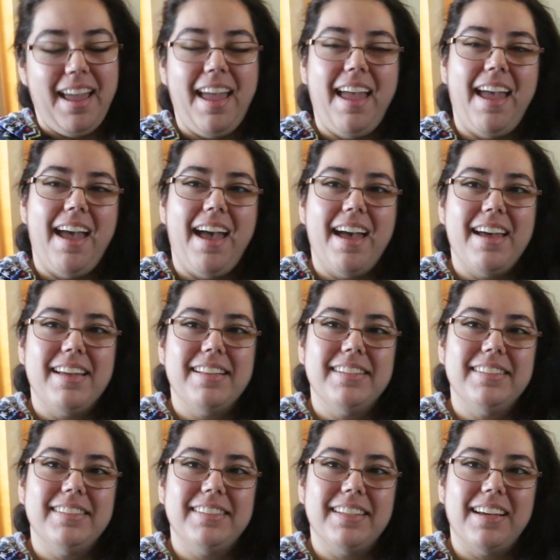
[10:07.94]

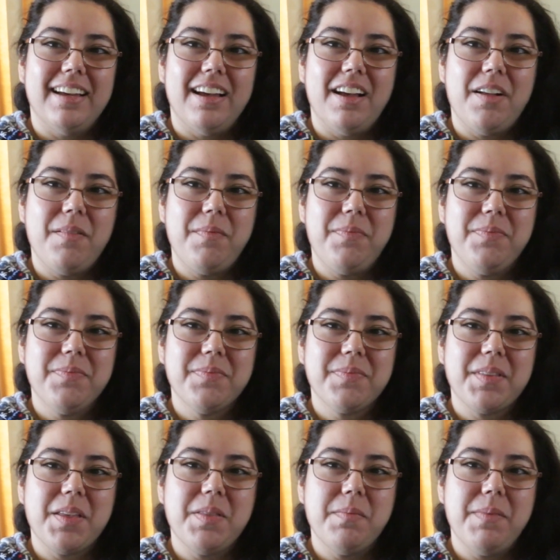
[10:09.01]
And
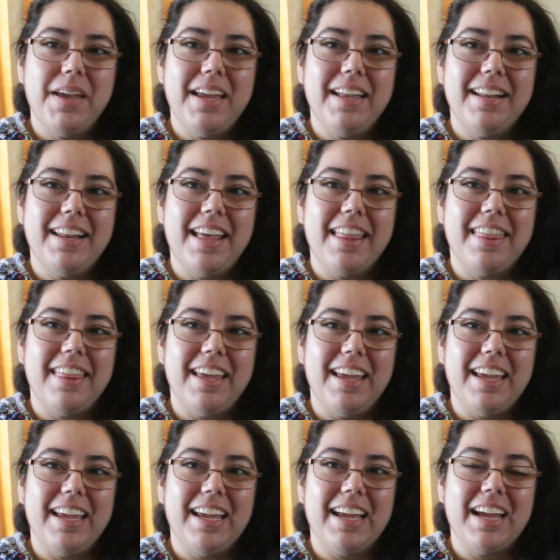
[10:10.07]
the main
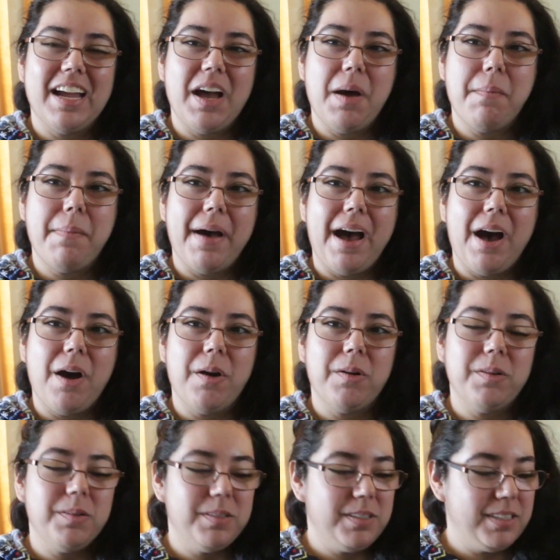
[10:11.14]
thing about